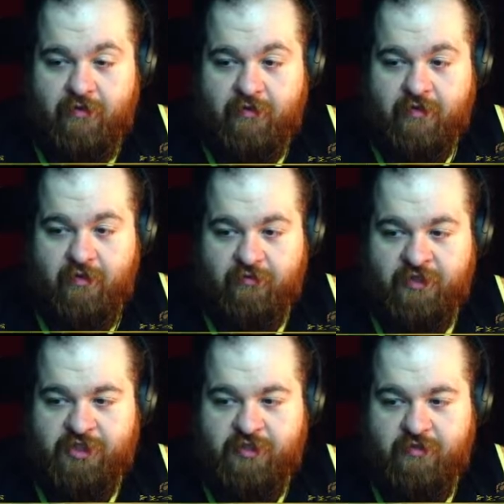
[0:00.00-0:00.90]

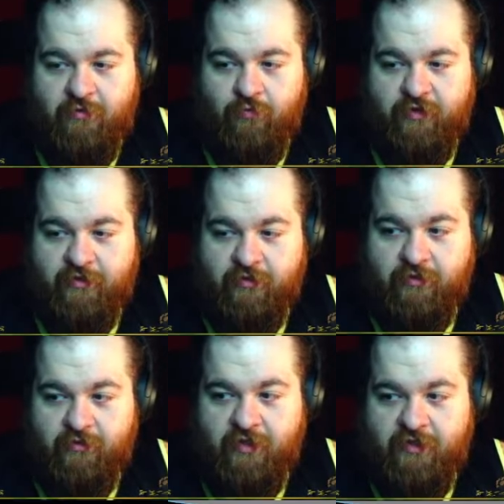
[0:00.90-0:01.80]
collision
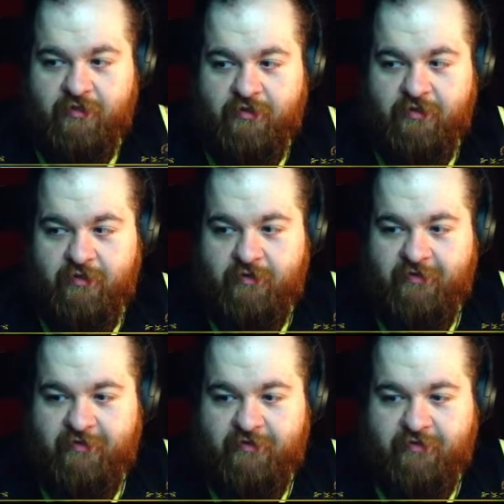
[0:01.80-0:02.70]
will
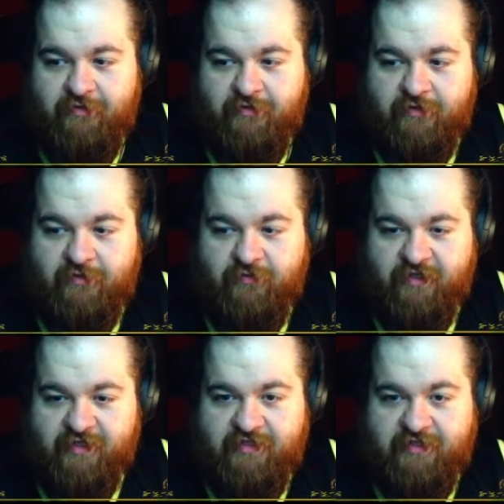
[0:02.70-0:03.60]
do
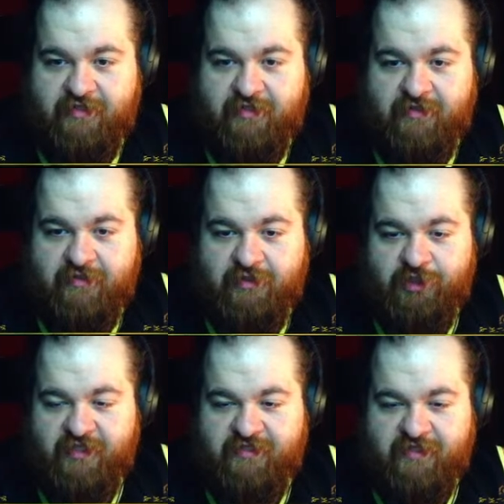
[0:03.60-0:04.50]
us
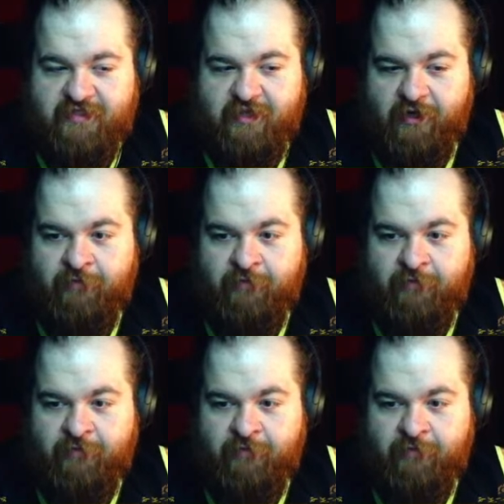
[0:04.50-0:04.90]
justice here.